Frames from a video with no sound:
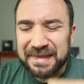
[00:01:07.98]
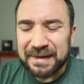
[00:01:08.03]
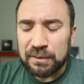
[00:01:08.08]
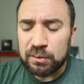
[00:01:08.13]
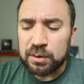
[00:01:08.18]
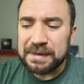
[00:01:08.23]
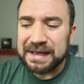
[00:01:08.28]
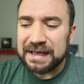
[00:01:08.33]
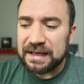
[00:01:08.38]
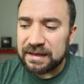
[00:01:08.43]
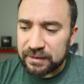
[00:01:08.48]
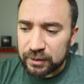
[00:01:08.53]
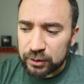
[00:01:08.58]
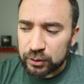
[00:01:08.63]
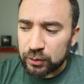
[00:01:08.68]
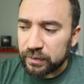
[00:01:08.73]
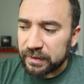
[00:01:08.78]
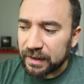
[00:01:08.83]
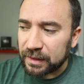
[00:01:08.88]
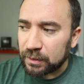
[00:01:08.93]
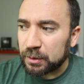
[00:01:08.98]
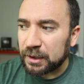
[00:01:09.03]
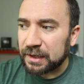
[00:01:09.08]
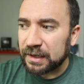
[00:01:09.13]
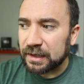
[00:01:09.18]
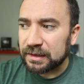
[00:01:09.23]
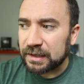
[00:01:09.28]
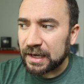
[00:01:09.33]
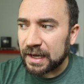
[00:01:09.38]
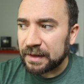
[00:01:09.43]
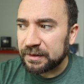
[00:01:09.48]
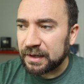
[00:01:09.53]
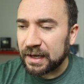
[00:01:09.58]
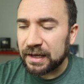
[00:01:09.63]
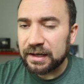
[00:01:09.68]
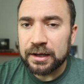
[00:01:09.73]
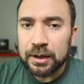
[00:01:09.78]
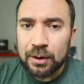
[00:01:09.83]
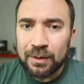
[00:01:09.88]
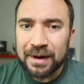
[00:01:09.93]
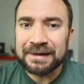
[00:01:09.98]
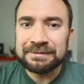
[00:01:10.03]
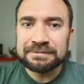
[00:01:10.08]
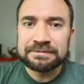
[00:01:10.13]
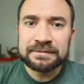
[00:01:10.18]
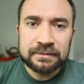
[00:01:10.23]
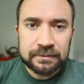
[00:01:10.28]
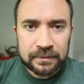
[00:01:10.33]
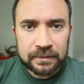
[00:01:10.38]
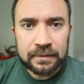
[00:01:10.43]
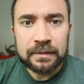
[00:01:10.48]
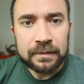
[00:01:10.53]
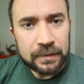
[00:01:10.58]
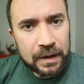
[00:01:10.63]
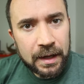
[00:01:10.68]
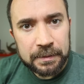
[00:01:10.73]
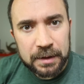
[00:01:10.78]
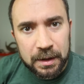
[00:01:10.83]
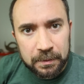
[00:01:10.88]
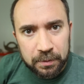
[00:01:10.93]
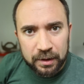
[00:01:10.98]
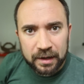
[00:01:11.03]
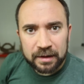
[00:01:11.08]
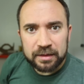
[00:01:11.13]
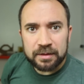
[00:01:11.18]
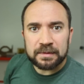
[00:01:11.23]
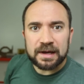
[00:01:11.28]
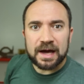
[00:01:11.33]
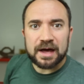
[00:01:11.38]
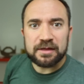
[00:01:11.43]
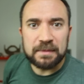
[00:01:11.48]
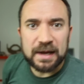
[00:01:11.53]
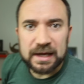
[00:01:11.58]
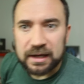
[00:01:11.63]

that that would be easier to celebrate on Goth Day. You know what? I'm gonna put on some goth